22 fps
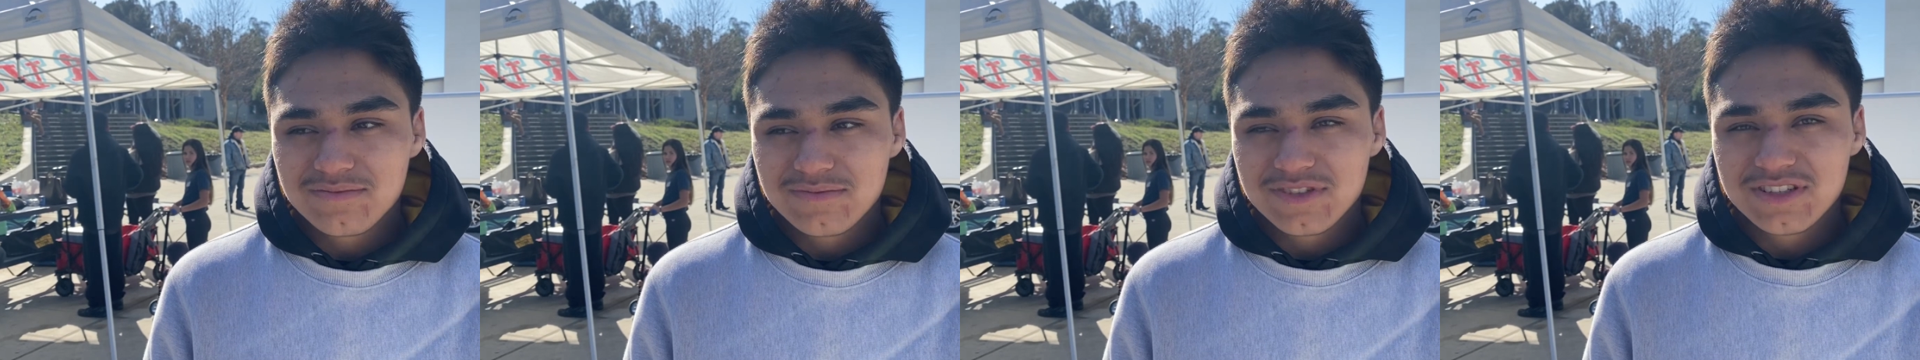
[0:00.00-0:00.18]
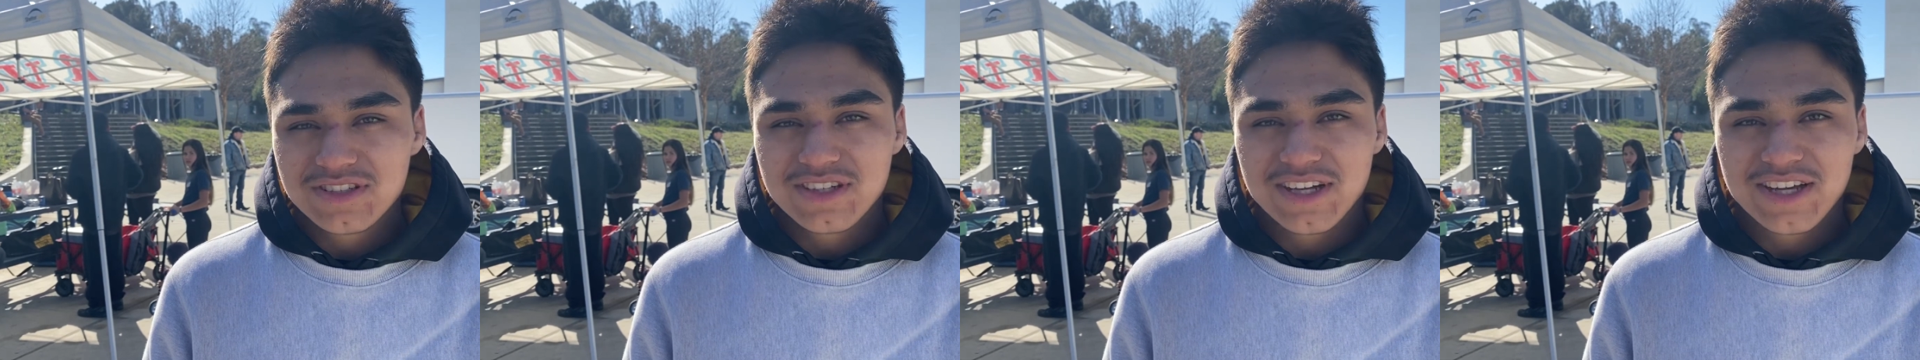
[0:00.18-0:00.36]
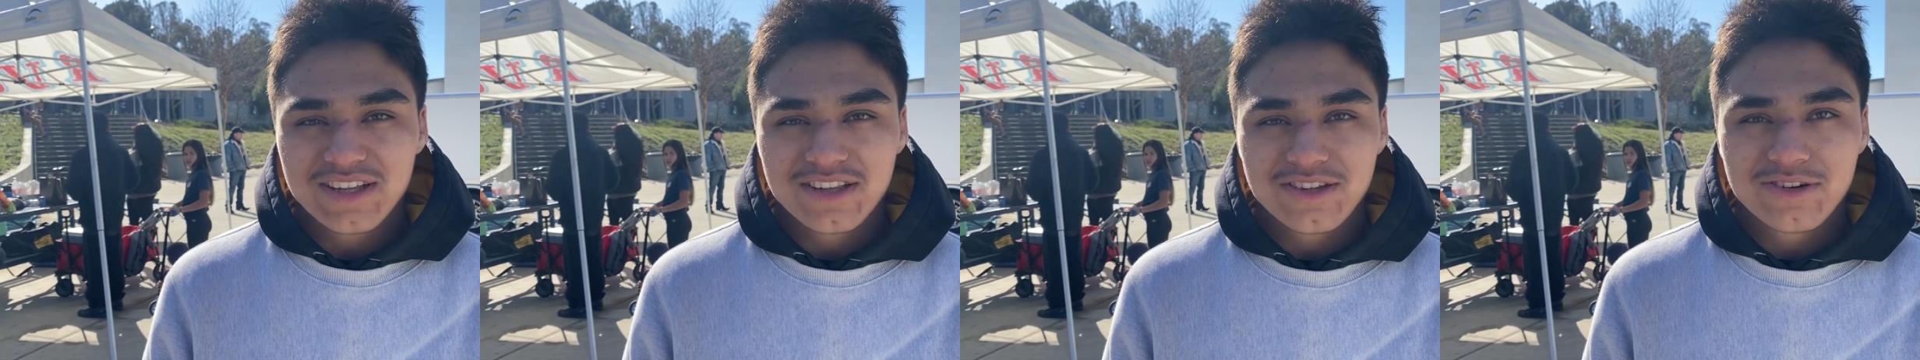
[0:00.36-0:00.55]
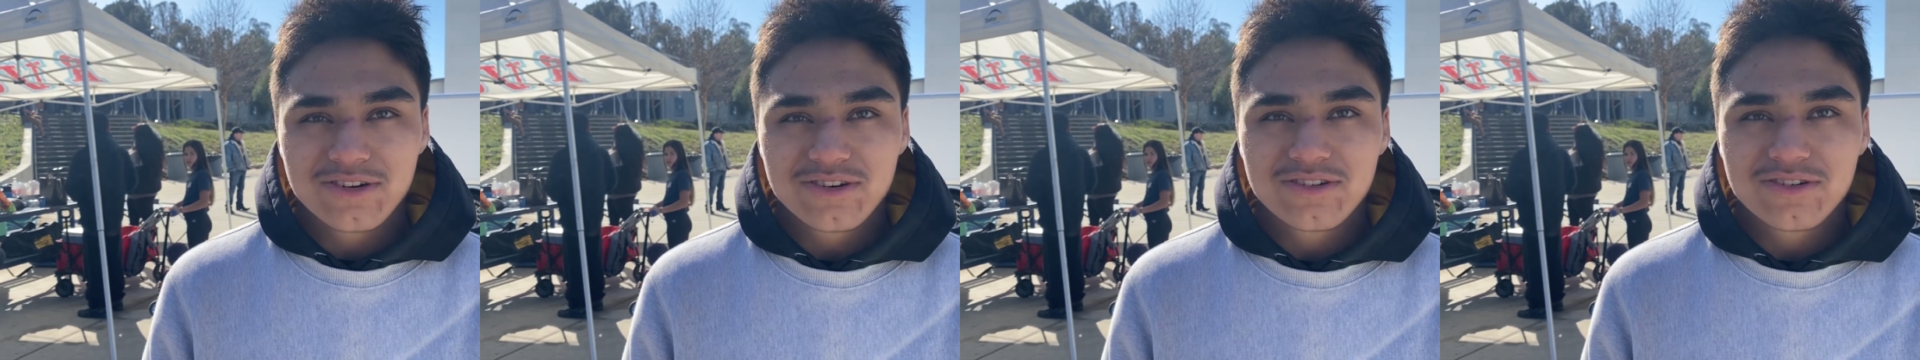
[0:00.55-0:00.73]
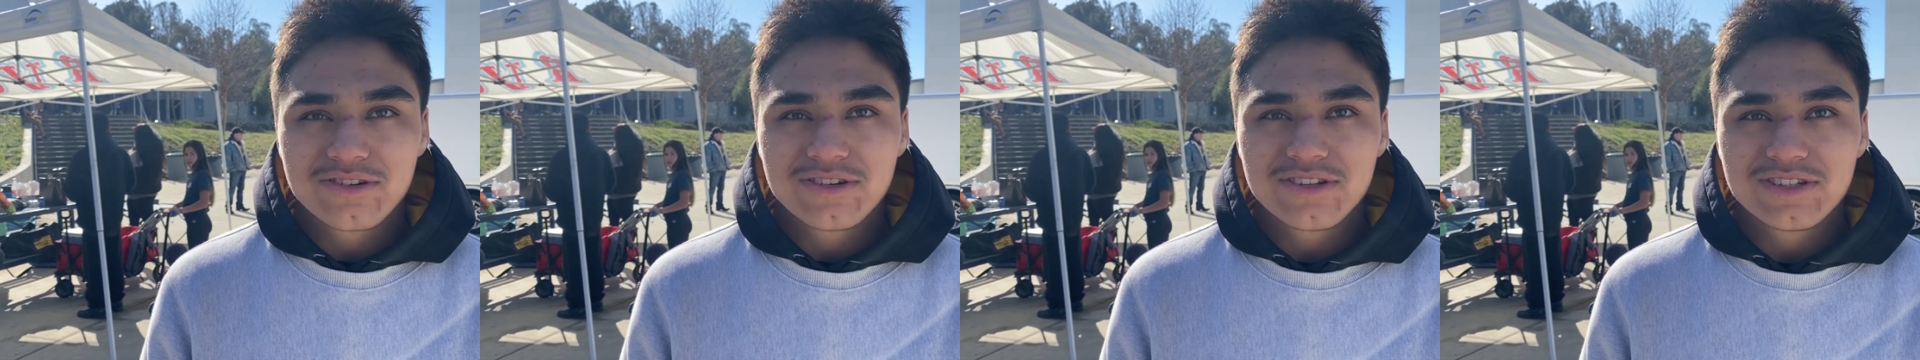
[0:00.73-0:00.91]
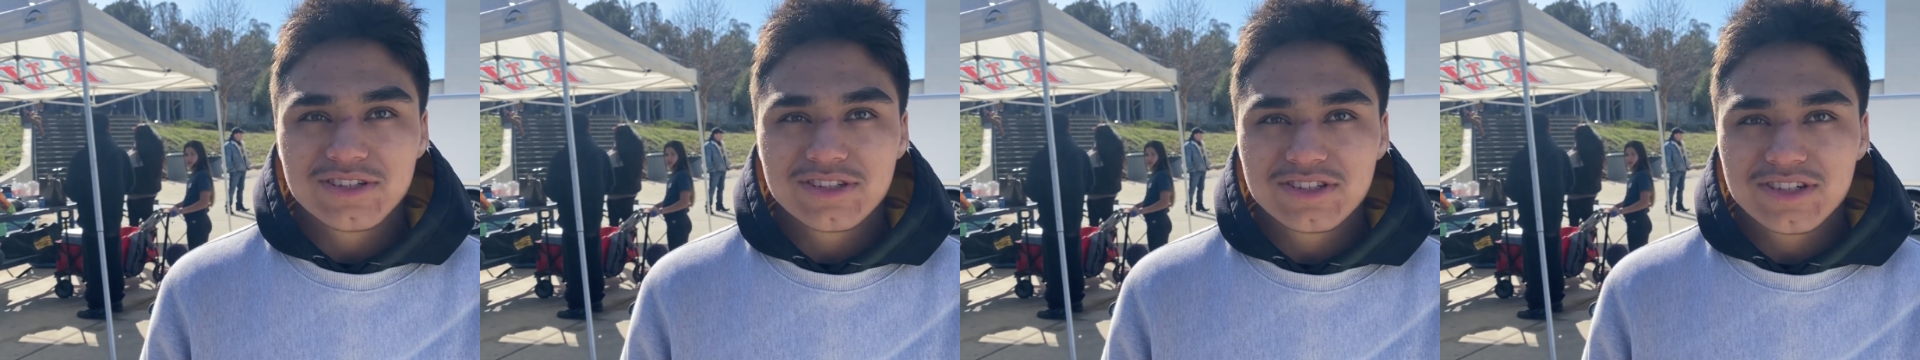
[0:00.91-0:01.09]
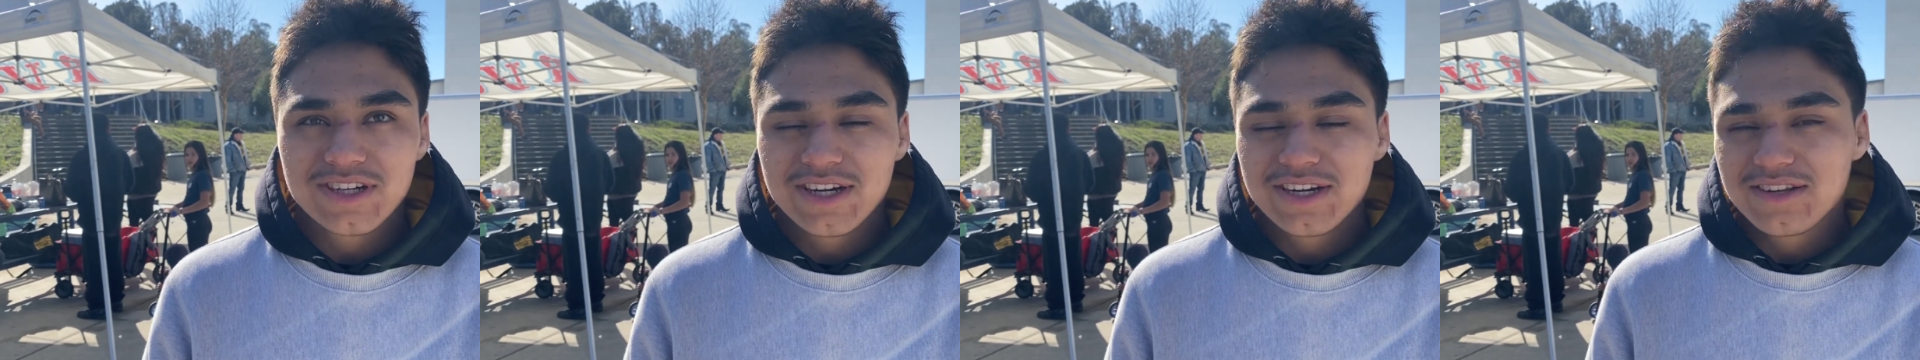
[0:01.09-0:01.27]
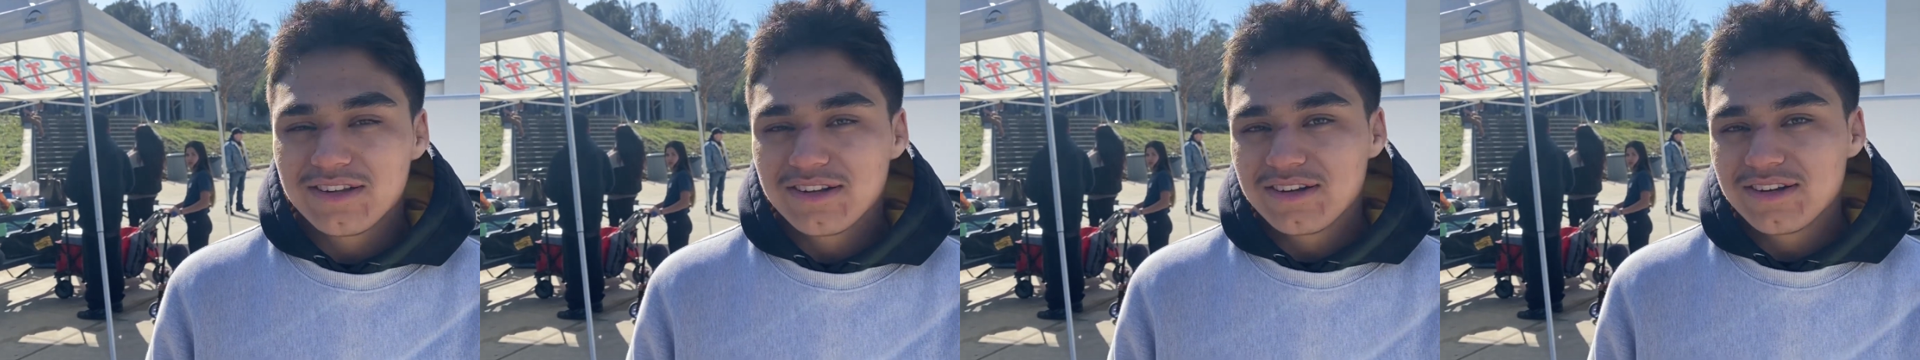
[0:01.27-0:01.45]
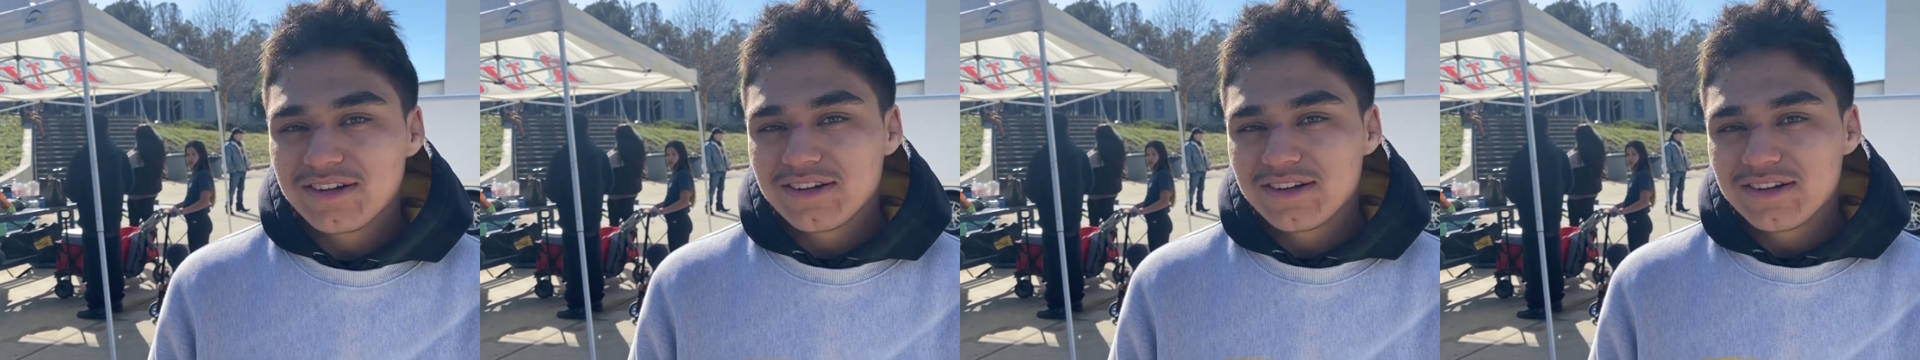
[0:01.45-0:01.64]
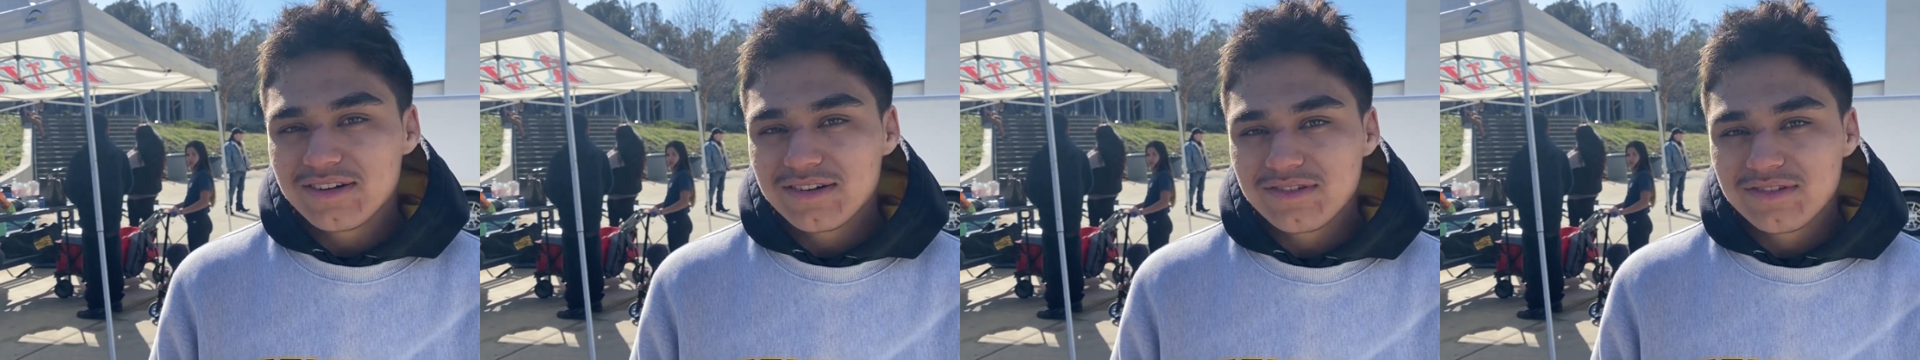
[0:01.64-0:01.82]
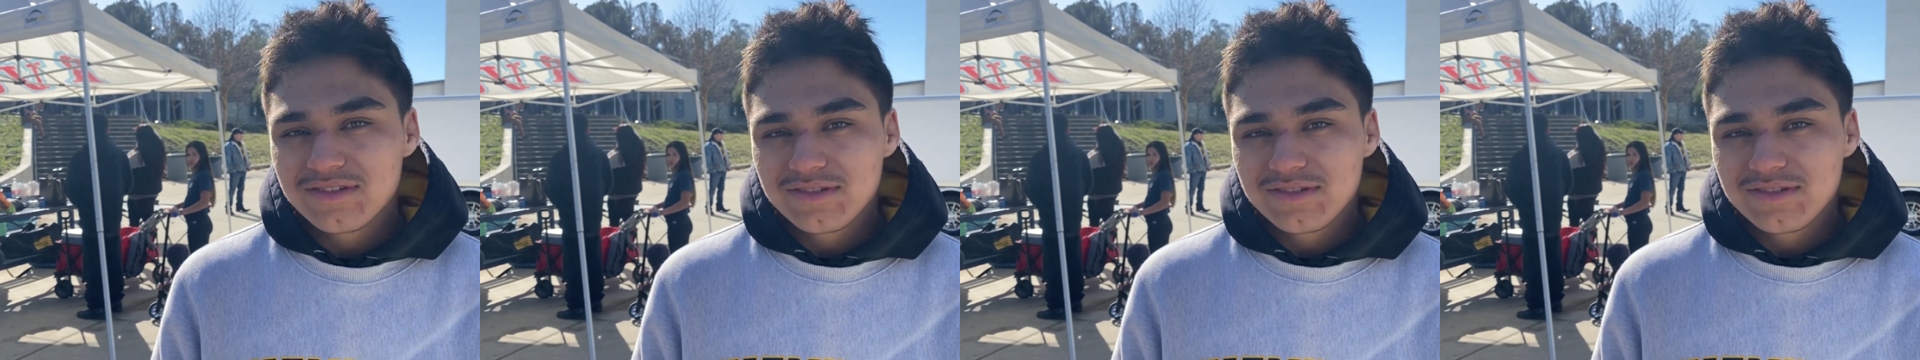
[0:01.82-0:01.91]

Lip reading: stay local and train a lot.